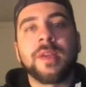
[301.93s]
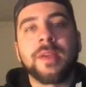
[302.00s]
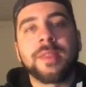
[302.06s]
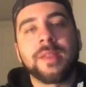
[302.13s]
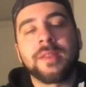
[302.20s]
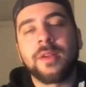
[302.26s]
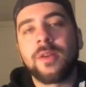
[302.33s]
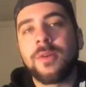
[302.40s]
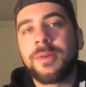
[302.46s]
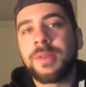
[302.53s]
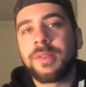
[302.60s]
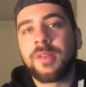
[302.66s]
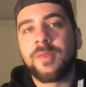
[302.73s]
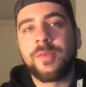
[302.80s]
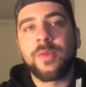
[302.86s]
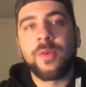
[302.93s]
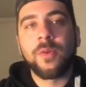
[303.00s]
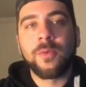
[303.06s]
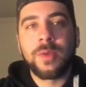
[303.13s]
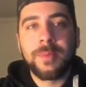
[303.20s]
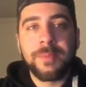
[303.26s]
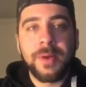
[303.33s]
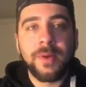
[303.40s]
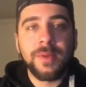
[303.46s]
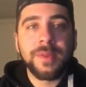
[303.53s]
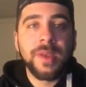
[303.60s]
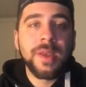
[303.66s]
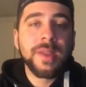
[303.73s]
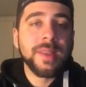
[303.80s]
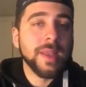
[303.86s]
I think they're going into full
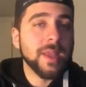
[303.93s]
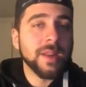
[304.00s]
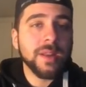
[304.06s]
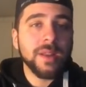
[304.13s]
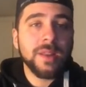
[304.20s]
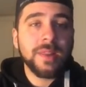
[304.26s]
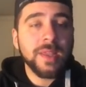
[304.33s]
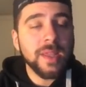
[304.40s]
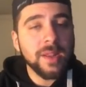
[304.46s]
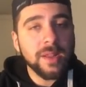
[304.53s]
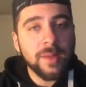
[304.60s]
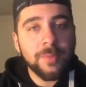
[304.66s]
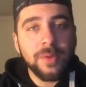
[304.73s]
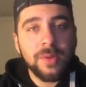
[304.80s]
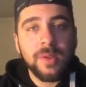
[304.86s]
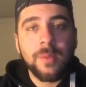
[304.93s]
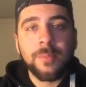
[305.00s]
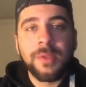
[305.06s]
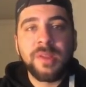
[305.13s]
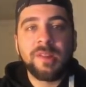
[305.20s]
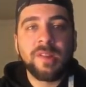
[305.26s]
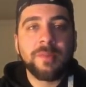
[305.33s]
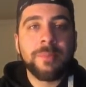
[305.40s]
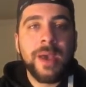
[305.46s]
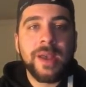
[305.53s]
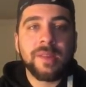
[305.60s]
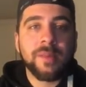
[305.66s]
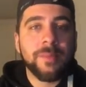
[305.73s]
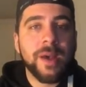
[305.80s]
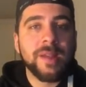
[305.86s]
rebuild. They get a couple of good pieces
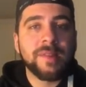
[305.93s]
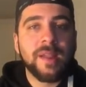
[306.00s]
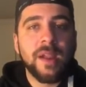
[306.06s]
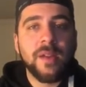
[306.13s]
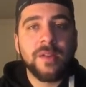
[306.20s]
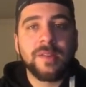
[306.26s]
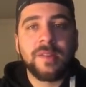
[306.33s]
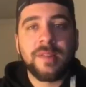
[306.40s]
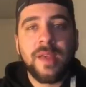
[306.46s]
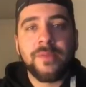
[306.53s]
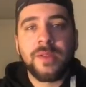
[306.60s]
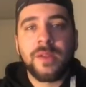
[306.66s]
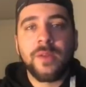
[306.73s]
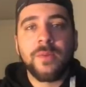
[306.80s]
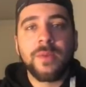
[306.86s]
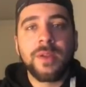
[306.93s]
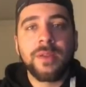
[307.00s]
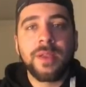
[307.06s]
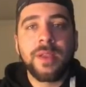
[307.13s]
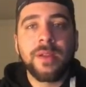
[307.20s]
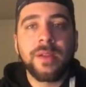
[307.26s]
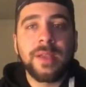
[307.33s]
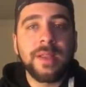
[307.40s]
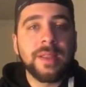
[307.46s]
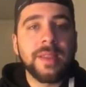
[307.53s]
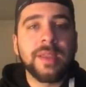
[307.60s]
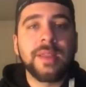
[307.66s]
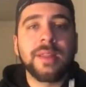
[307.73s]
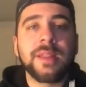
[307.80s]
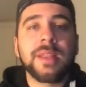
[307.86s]
back. Tobias Harris is having a career year.
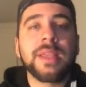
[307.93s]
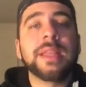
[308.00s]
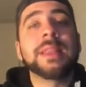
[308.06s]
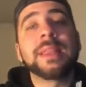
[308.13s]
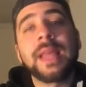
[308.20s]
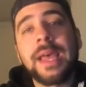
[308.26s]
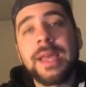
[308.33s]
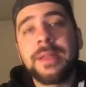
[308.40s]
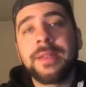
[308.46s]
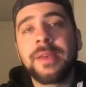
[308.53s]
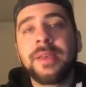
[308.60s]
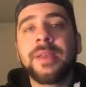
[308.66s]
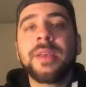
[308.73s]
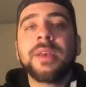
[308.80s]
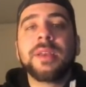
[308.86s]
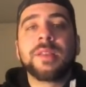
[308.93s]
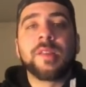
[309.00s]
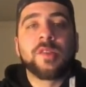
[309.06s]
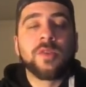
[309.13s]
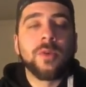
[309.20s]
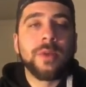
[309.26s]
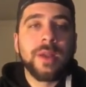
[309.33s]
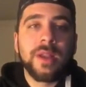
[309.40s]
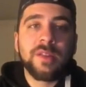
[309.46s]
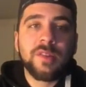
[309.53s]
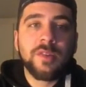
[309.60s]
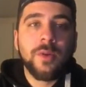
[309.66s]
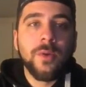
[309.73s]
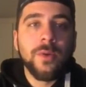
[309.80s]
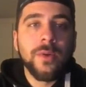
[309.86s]
He led Detroit in
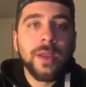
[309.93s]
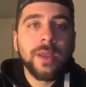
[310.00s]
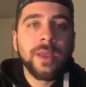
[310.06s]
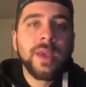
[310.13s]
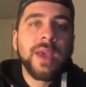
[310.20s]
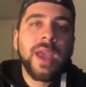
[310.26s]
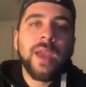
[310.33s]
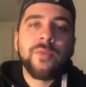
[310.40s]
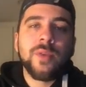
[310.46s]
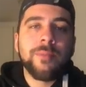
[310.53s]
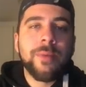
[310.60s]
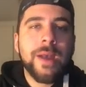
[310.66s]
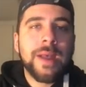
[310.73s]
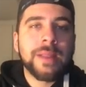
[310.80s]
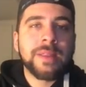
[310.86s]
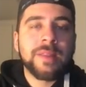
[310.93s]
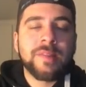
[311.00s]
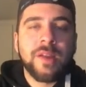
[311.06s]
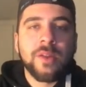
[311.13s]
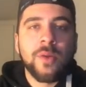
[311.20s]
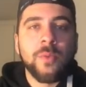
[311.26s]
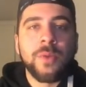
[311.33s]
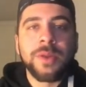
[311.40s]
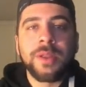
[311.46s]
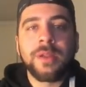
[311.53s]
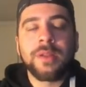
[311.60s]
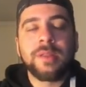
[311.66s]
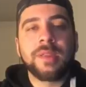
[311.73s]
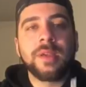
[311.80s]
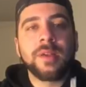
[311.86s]
scoring. Avery Bradley's on a
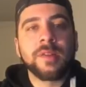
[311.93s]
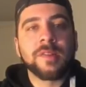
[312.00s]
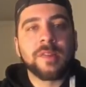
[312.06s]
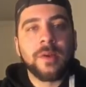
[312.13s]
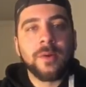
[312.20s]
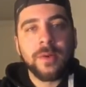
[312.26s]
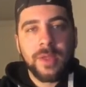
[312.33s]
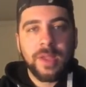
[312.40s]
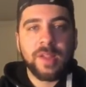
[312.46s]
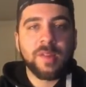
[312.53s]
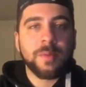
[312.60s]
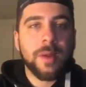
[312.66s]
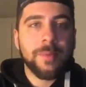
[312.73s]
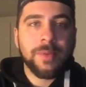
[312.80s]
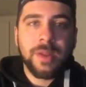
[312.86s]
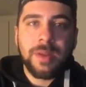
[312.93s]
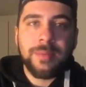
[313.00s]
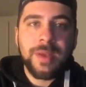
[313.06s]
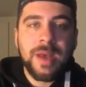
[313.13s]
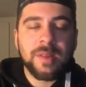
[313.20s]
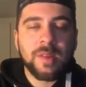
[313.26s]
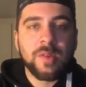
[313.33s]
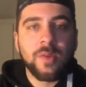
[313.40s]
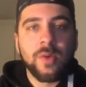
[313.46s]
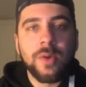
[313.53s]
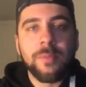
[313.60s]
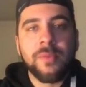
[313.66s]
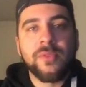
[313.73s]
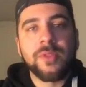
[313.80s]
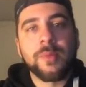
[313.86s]
1-year deal, so he's probably going to be out the
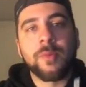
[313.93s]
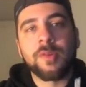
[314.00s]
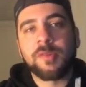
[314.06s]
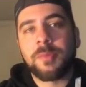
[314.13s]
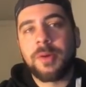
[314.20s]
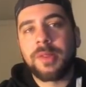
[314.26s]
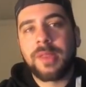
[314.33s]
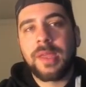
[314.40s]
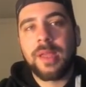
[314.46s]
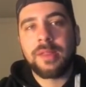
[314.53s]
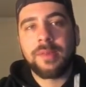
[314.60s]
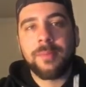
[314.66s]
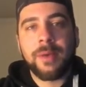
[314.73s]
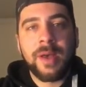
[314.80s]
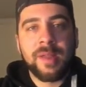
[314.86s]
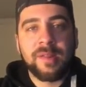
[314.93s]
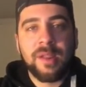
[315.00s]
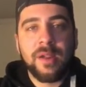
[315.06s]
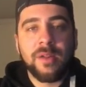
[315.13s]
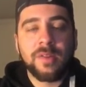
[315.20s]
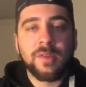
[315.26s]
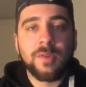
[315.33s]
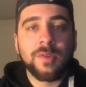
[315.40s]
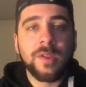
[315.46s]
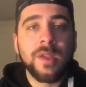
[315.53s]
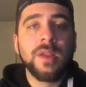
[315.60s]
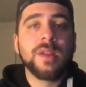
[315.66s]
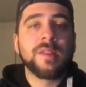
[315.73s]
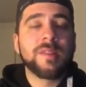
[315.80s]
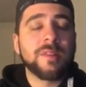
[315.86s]
door. But for the most part, they get Tobias Harris, who's
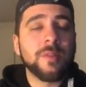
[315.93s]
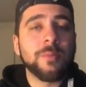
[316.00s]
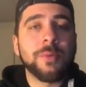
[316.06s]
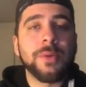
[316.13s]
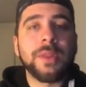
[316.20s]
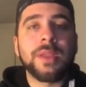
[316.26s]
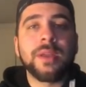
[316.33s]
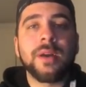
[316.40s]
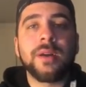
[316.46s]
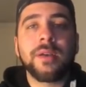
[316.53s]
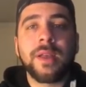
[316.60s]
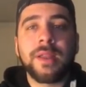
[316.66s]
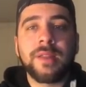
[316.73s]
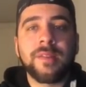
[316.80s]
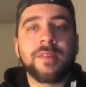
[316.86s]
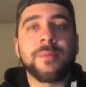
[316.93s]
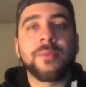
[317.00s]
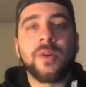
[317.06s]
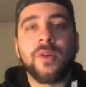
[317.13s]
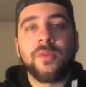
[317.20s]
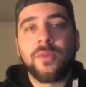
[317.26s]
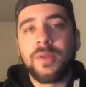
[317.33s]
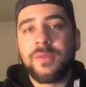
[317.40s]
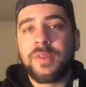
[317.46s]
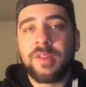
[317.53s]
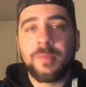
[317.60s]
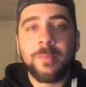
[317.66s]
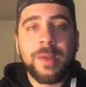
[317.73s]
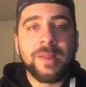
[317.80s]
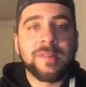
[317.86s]
still pretty young, and he's coming off one of
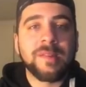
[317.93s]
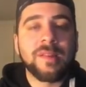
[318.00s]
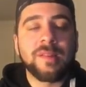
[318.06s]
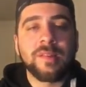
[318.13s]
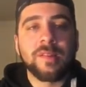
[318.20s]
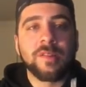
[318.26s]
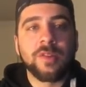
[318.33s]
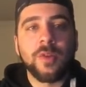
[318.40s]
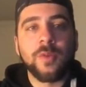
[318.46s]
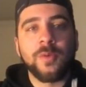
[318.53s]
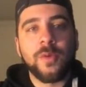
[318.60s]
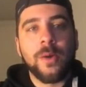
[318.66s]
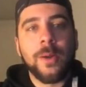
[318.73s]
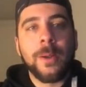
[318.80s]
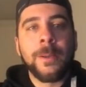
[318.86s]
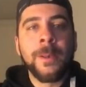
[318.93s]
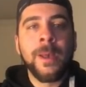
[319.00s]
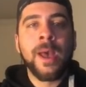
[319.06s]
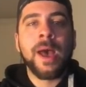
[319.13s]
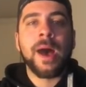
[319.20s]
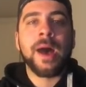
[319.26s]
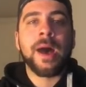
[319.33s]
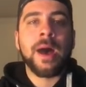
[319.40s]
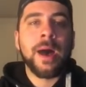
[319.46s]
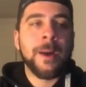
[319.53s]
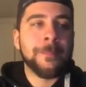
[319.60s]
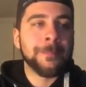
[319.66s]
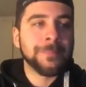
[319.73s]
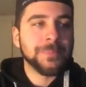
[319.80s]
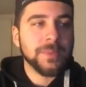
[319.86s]
his best seasons so far.
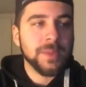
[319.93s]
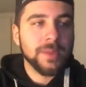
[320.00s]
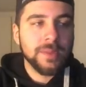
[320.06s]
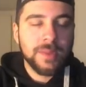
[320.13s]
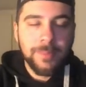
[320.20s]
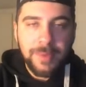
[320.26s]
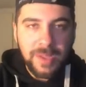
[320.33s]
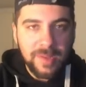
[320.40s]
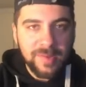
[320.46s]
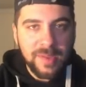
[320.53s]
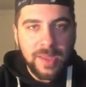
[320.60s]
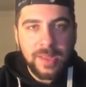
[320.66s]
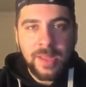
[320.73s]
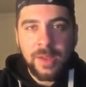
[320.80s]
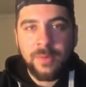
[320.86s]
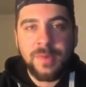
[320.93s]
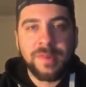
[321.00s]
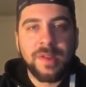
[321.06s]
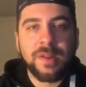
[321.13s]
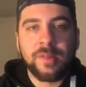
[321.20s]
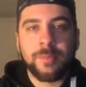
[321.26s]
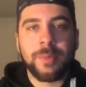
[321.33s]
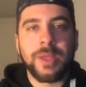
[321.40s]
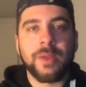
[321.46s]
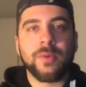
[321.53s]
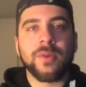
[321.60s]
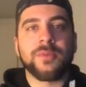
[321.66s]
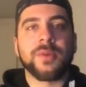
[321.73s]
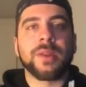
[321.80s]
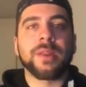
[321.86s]
The biggest get, like we said, is Blake
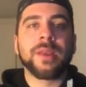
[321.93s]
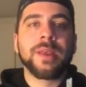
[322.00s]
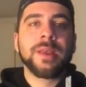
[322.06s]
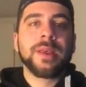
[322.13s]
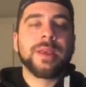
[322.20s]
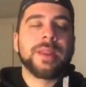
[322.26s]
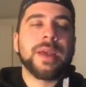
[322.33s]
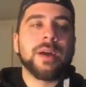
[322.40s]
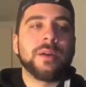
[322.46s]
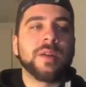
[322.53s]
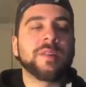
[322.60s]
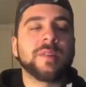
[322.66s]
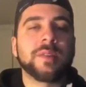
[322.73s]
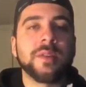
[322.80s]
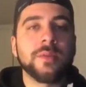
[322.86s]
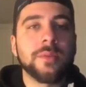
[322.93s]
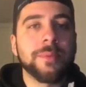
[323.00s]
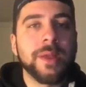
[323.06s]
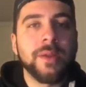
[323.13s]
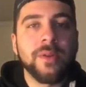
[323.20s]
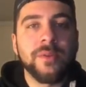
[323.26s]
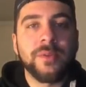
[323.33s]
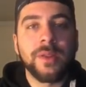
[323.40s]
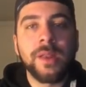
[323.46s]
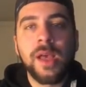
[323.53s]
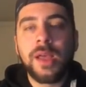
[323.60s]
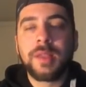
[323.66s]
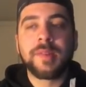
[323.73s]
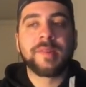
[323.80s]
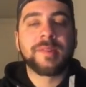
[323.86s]
Griffin. Now, here's the thing with Blake Griffin.
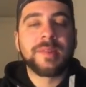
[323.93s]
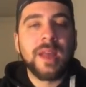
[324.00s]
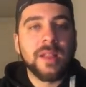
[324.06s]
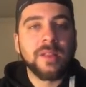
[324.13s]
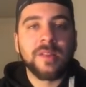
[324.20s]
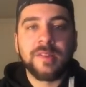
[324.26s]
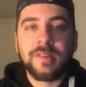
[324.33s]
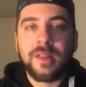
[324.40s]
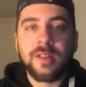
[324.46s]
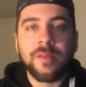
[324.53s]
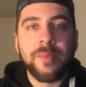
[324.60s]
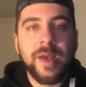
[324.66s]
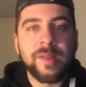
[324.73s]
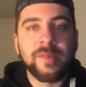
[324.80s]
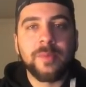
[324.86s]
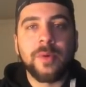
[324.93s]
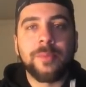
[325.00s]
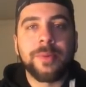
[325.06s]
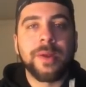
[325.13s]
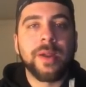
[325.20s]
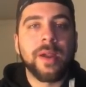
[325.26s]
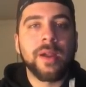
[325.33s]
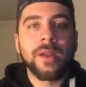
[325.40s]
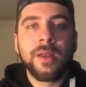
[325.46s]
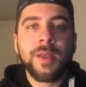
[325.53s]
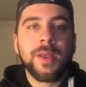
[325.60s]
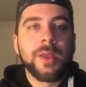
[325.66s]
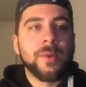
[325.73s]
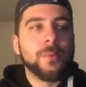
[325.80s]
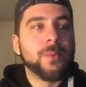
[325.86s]
Stellar basketball player,
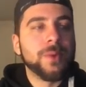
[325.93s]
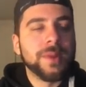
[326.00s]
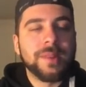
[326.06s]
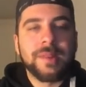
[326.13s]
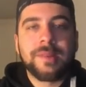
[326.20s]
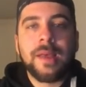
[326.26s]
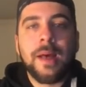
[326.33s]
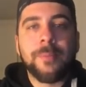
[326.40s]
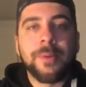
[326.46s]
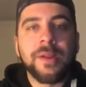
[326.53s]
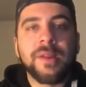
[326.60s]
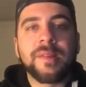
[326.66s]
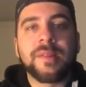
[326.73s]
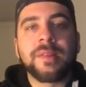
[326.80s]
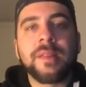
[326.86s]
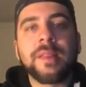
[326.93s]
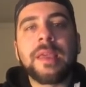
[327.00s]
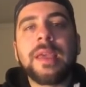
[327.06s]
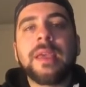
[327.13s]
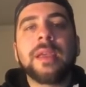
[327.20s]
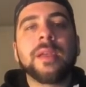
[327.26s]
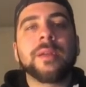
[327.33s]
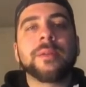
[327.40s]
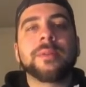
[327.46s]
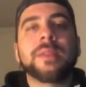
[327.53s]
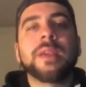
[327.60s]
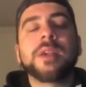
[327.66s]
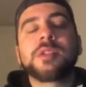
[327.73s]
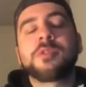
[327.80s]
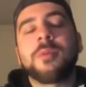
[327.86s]
one of the top players in the league.
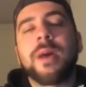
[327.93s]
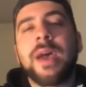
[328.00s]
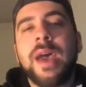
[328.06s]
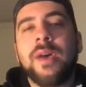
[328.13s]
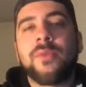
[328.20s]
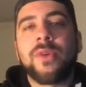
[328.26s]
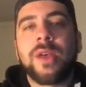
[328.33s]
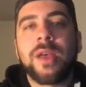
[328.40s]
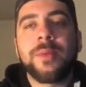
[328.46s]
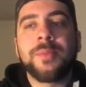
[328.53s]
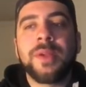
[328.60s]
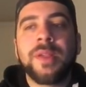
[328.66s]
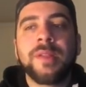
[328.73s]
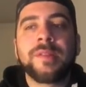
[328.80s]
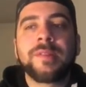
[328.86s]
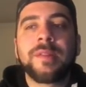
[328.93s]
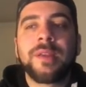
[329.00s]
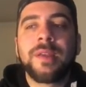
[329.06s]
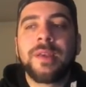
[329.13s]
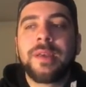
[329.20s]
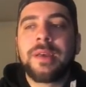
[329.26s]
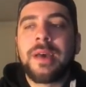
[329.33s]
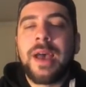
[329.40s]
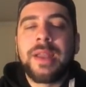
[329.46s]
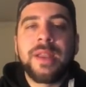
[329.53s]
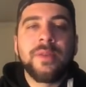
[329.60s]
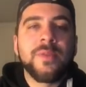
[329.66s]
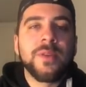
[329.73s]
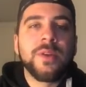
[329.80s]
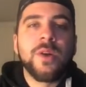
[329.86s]
The issue I have with him is I
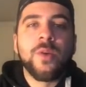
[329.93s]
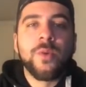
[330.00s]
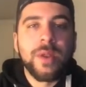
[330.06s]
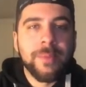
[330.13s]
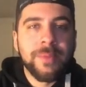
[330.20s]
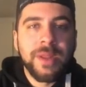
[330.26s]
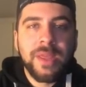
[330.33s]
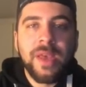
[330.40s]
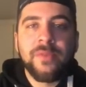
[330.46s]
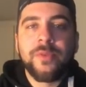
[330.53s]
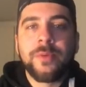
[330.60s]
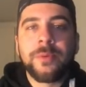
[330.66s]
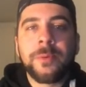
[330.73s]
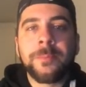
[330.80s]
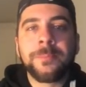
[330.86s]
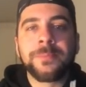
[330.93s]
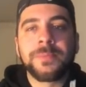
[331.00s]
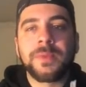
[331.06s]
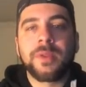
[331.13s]
never know what I'm going to get from him.